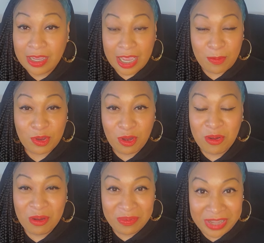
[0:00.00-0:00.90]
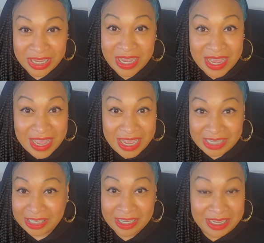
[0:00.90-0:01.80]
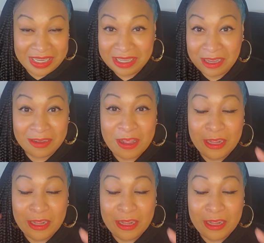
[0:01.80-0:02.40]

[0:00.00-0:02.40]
Capricorn woman is good. You know,